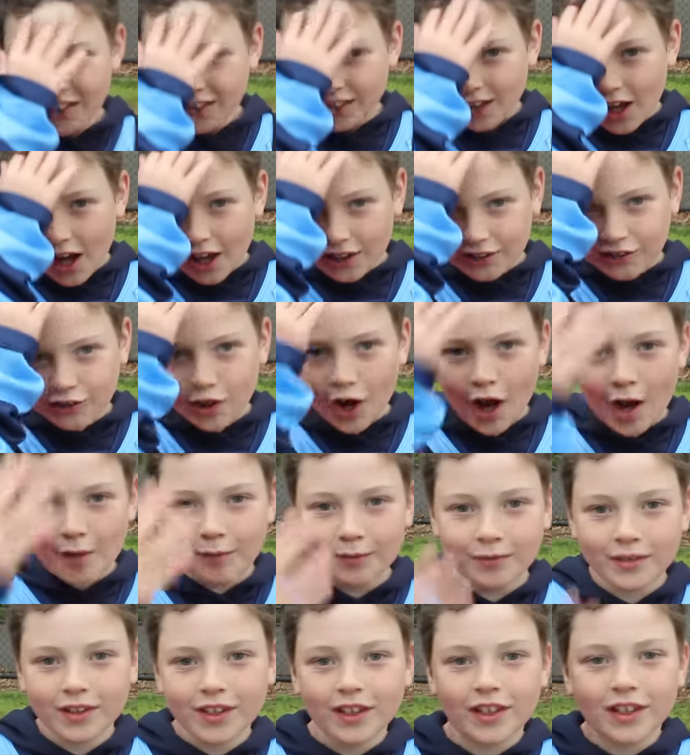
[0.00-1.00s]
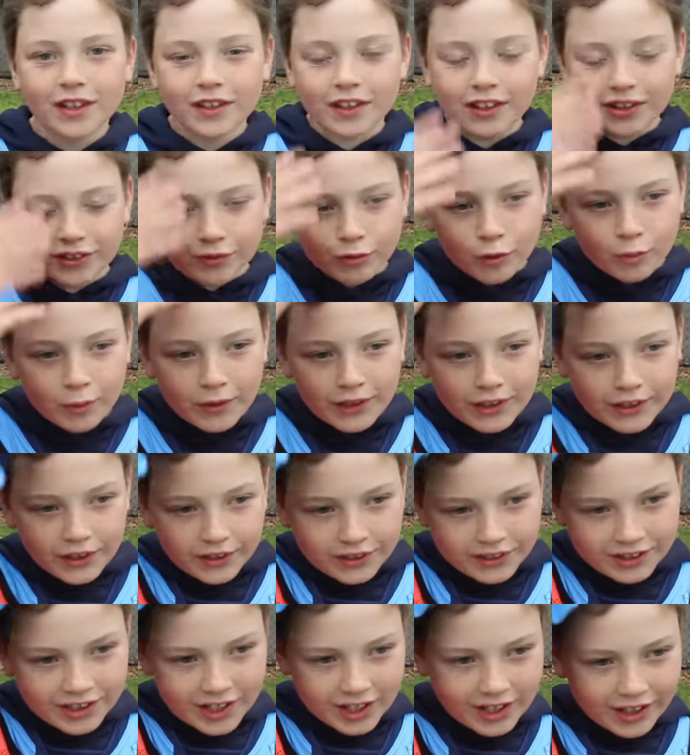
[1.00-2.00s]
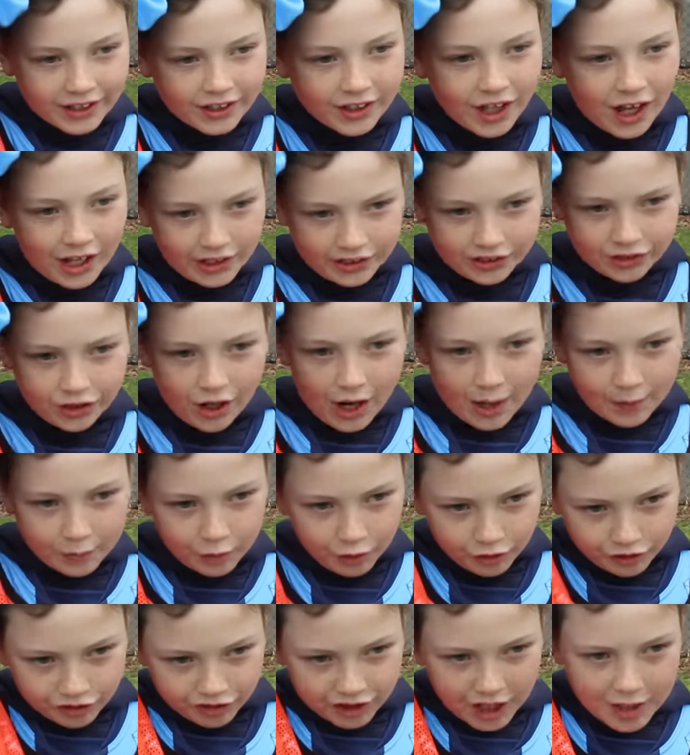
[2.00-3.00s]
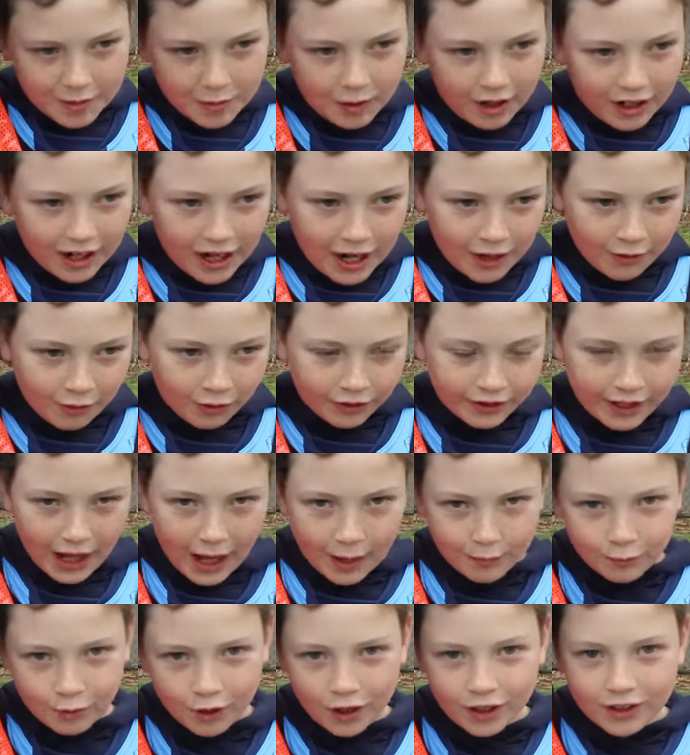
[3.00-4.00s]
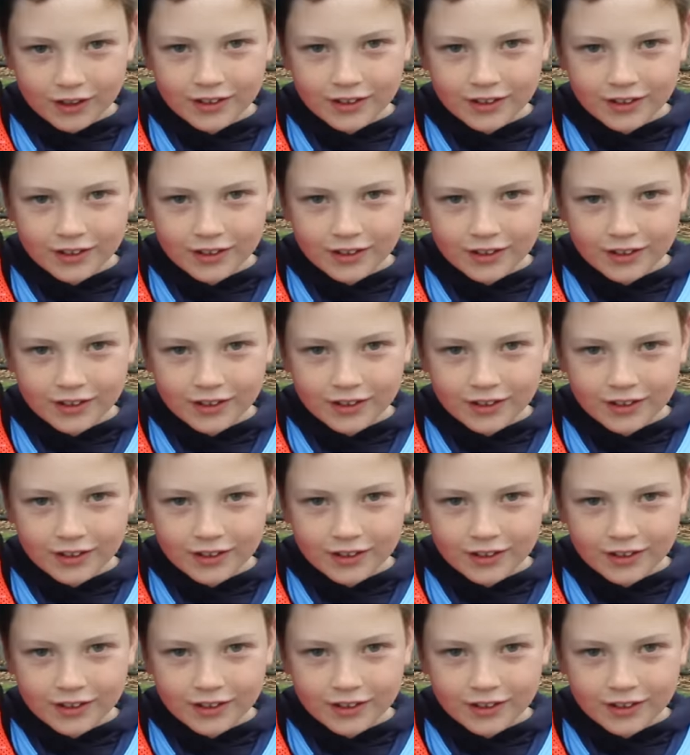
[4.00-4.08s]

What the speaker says: Last time, this will be the second last time you'll see my hair on camera.